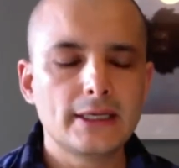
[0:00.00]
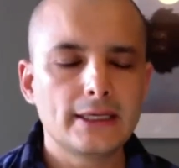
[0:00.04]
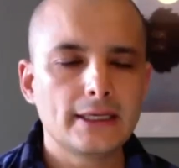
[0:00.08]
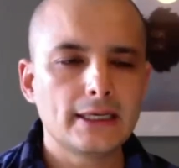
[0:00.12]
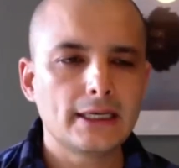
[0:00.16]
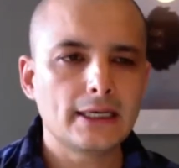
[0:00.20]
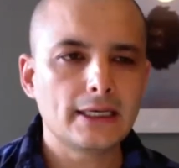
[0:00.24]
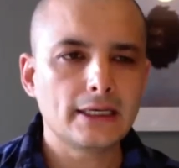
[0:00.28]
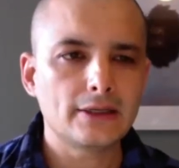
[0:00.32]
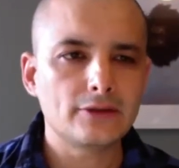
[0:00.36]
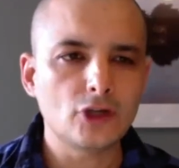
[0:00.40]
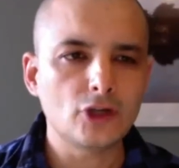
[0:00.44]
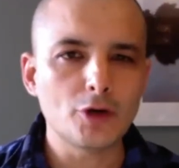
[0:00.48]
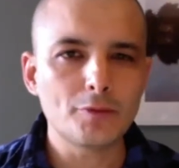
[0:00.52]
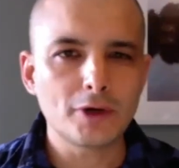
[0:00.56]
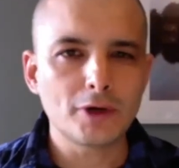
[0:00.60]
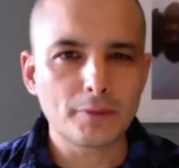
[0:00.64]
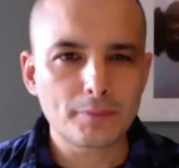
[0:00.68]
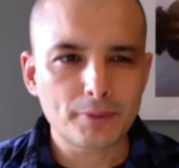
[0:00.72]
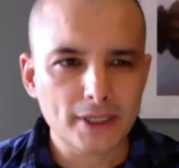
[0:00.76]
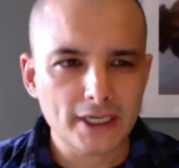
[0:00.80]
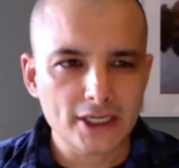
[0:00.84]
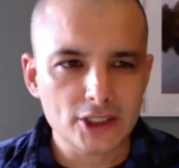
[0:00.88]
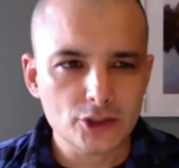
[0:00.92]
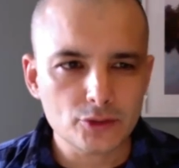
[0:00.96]
uh, Nobel
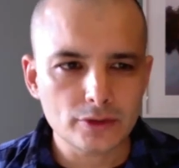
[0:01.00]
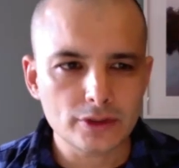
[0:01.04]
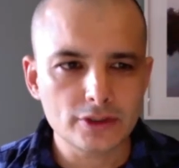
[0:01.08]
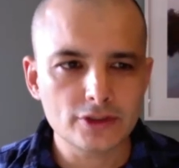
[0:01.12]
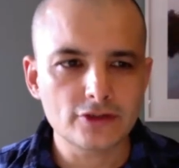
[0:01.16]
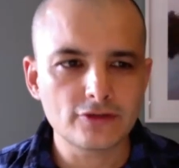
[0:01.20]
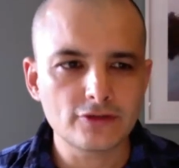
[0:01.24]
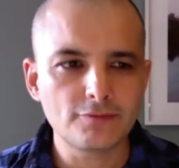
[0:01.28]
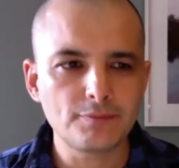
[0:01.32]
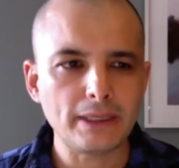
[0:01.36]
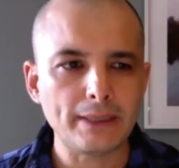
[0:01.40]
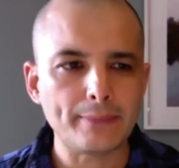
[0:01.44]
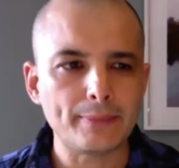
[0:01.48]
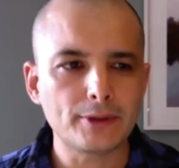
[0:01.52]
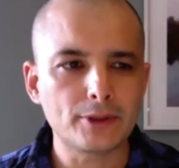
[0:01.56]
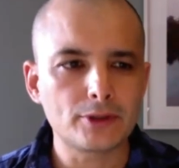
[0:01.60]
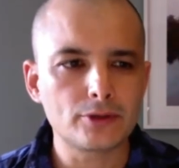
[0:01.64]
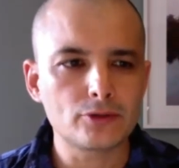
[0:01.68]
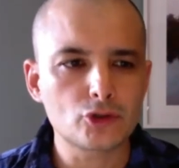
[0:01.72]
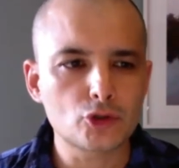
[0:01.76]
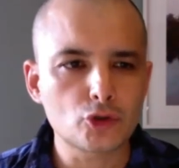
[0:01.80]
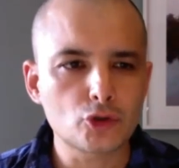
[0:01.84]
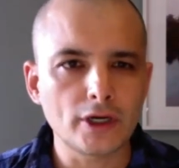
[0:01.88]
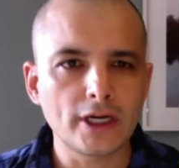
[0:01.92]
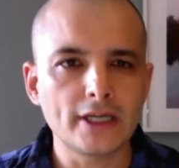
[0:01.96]
Prize winners, of people that are
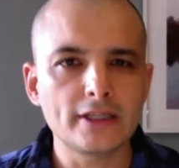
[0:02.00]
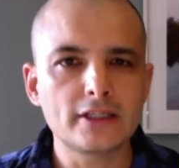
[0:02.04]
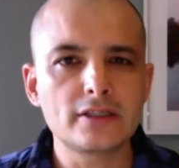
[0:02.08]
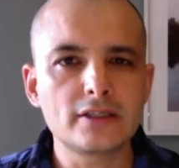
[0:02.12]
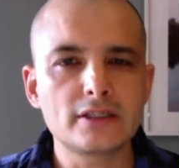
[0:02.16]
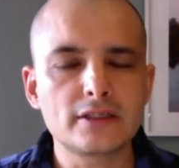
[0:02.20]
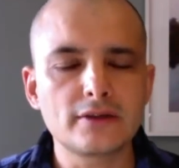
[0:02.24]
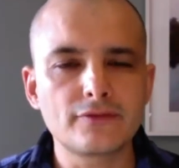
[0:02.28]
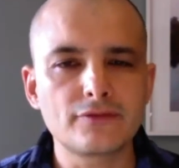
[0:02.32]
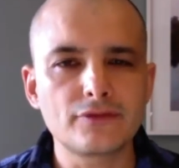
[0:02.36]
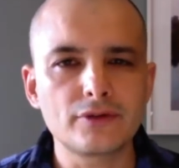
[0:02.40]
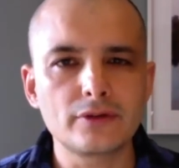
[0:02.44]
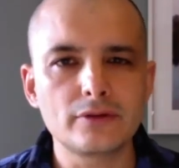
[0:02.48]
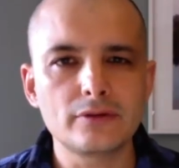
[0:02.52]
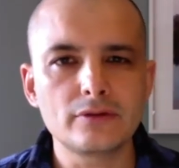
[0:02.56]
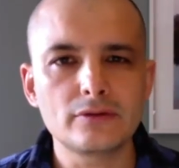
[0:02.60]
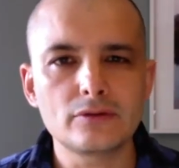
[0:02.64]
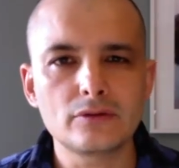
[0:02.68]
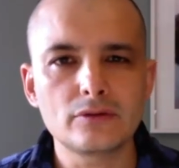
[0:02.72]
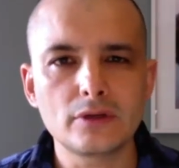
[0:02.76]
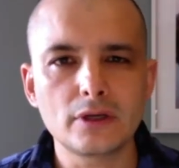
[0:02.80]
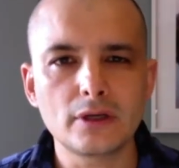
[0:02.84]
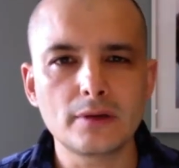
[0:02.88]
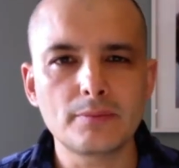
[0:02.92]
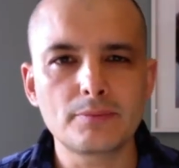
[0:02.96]
trying to different
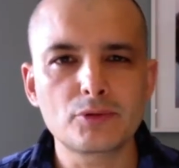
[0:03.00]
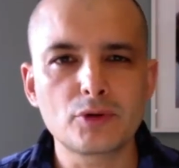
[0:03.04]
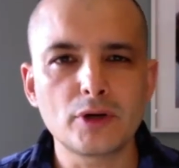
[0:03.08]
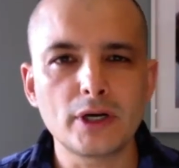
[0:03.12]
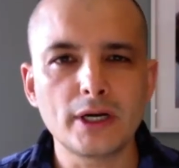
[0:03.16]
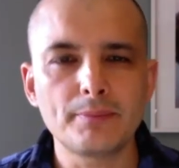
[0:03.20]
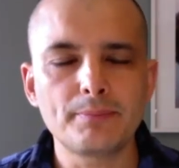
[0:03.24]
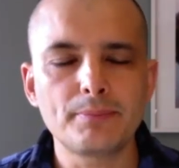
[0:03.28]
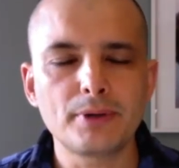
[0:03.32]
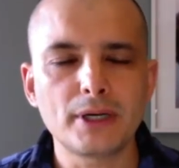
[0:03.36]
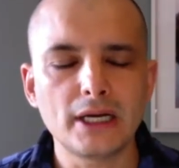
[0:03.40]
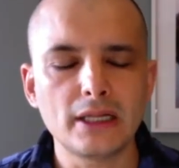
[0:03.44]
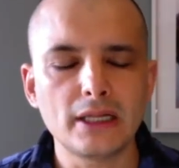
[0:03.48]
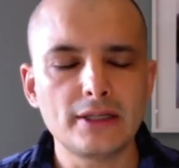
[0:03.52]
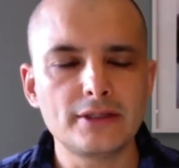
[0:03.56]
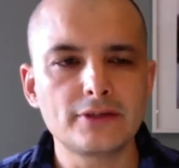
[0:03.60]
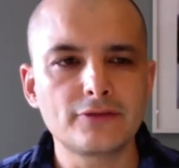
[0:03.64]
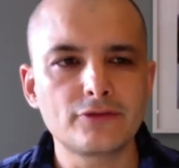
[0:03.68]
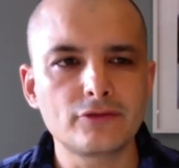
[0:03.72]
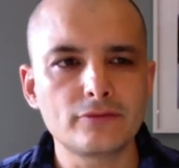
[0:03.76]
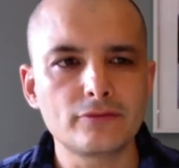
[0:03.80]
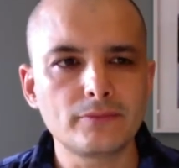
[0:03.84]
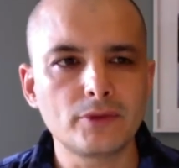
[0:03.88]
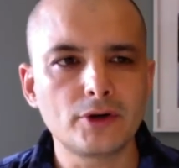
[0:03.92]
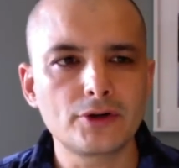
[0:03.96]
uh, pilot
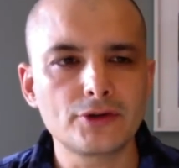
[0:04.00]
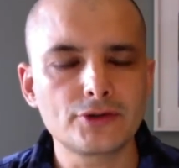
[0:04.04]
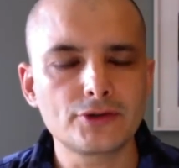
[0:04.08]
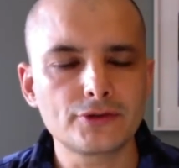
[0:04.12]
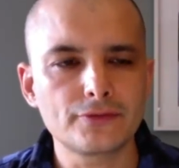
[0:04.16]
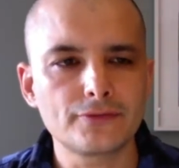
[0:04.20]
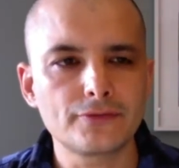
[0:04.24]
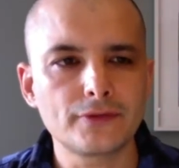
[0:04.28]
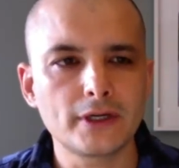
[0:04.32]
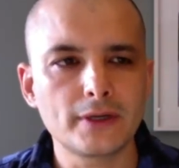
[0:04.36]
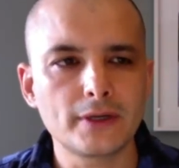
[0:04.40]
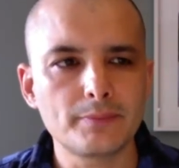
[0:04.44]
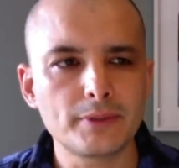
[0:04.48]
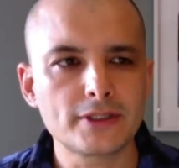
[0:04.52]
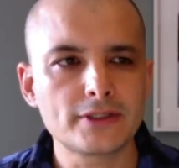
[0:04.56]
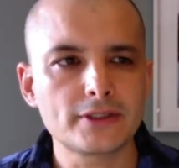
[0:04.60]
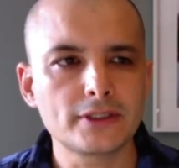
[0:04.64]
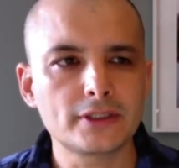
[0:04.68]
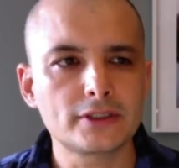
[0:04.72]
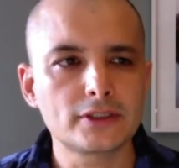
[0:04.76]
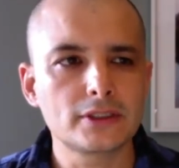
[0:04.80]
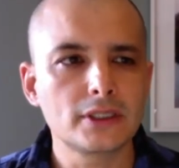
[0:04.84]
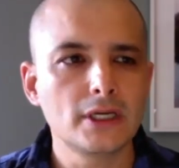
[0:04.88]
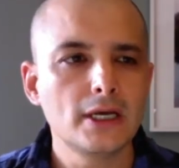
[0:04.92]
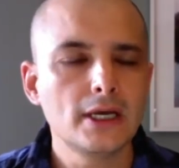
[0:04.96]
different models of, of
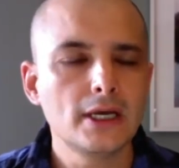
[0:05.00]
business.